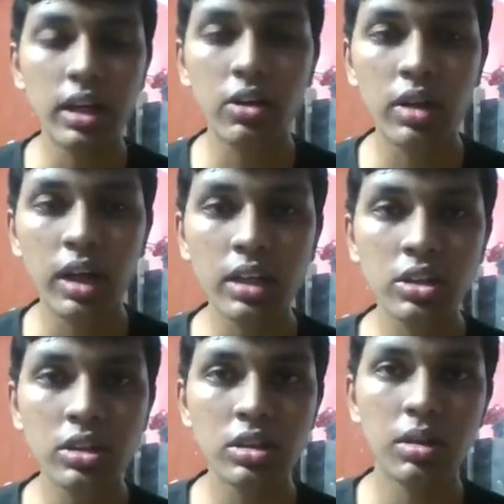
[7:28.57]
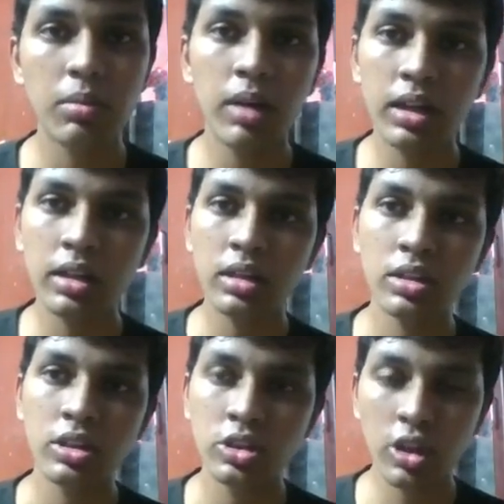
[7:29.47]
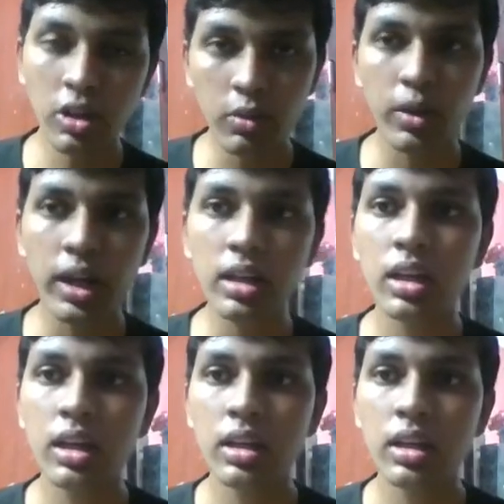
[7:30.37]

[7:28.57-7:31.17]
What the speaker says: to digest, but stay on track.